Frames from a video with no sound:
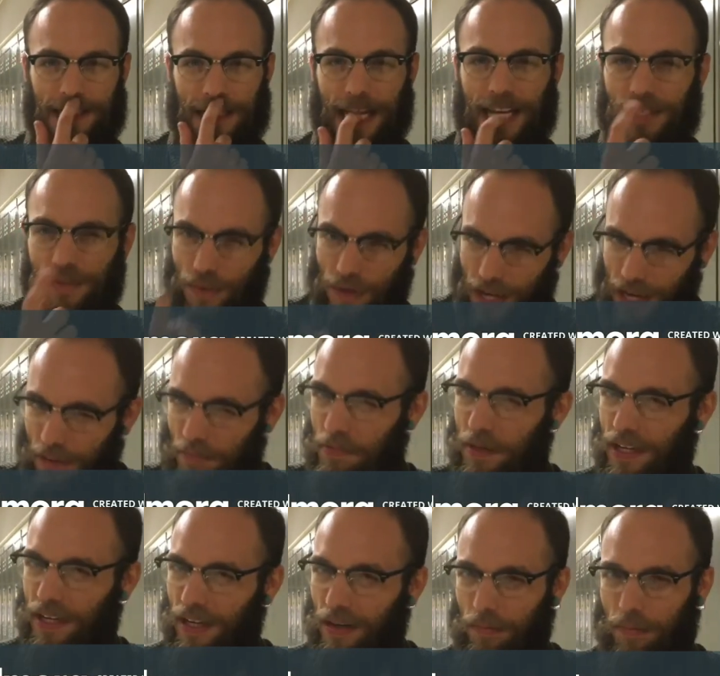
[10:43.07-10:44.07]
That's what I
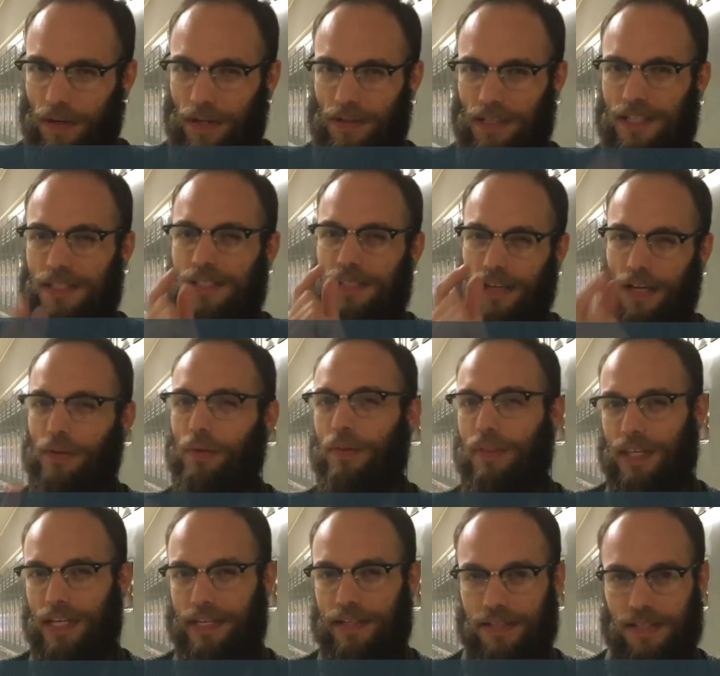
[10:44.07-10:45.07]
pick up on. It's subtle
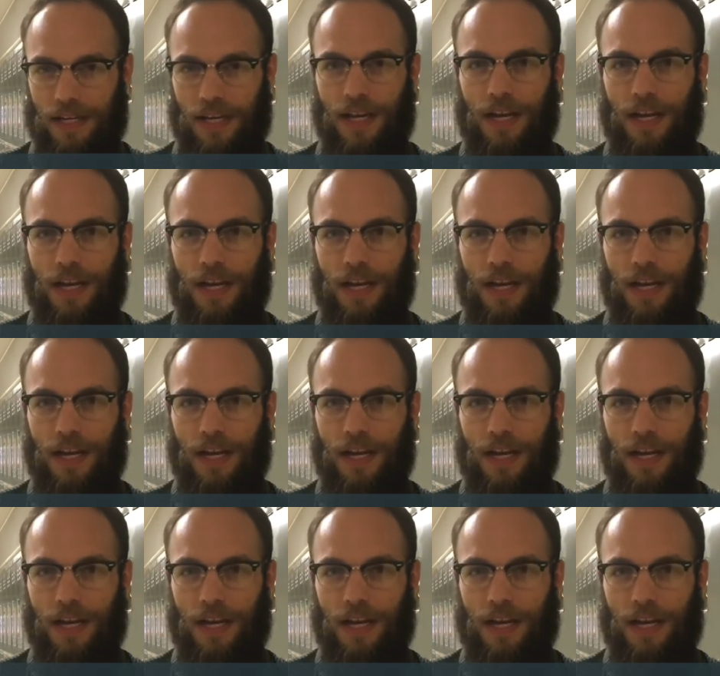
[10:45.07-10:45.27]
things.